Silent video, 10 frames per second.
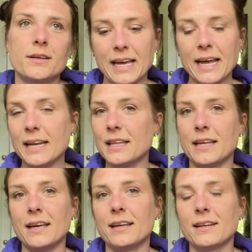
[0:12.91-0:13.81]

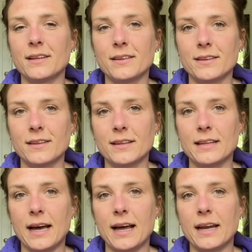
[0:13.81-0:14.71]
anything
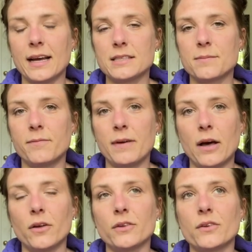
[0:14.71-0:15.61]
that has
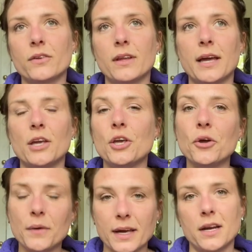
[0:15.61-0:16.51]
felt like you
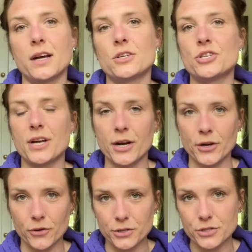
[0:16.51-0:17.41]
cannot
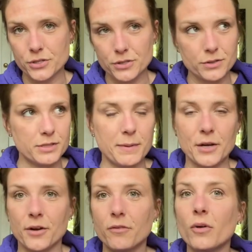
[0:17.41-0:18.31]
speak
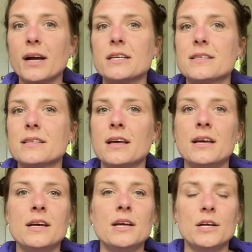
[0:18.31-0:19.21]
your voice,
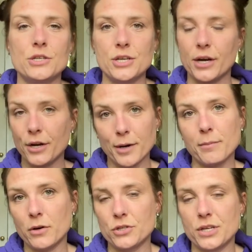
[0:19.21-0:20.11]
share your
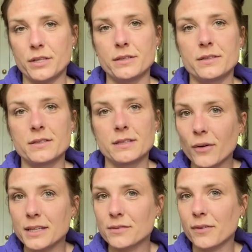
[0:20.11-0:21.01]
emotions.
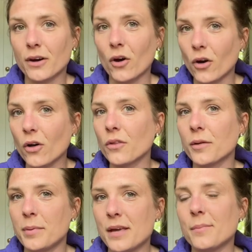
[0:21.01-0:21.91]
It's for all the
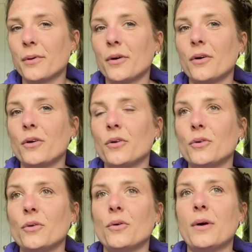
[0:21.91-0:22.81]
people
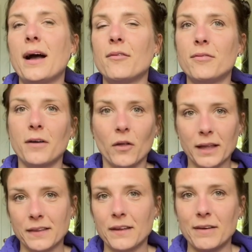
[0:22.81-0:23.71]
who have felt like
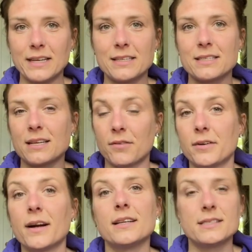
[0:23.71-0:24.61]
they've had to suffer
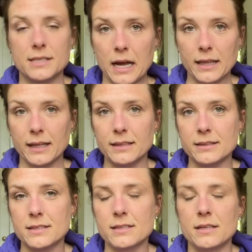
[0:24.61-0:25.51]
in
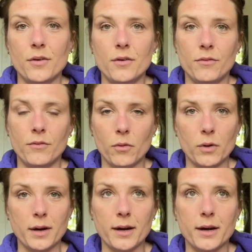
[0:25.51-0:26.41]
silence,
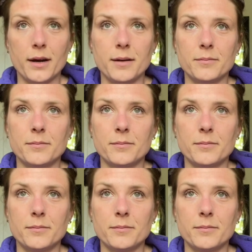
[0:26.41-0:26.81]
for